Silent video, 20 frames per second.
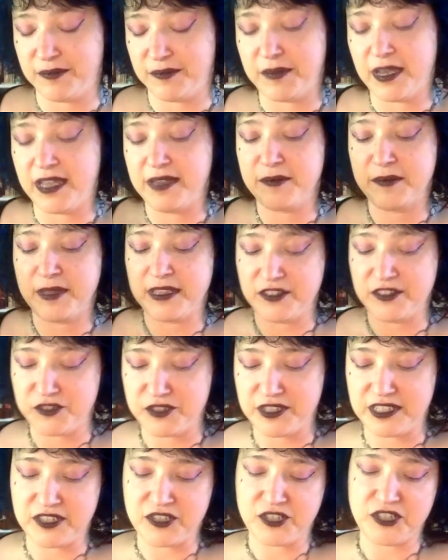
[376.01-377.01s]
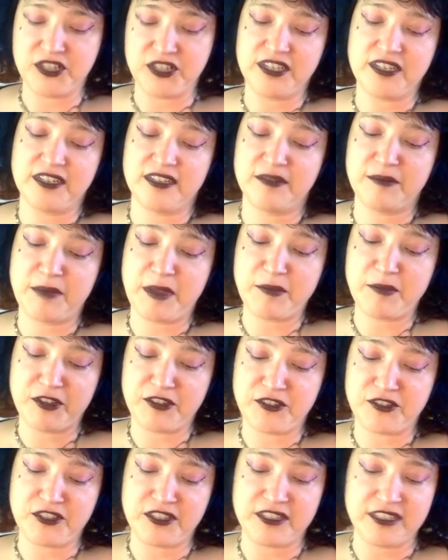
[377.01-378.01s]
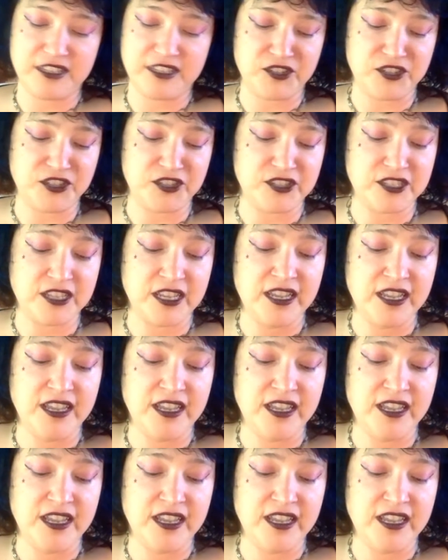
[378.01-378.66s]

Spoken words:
my little sister and my brothers and sisters,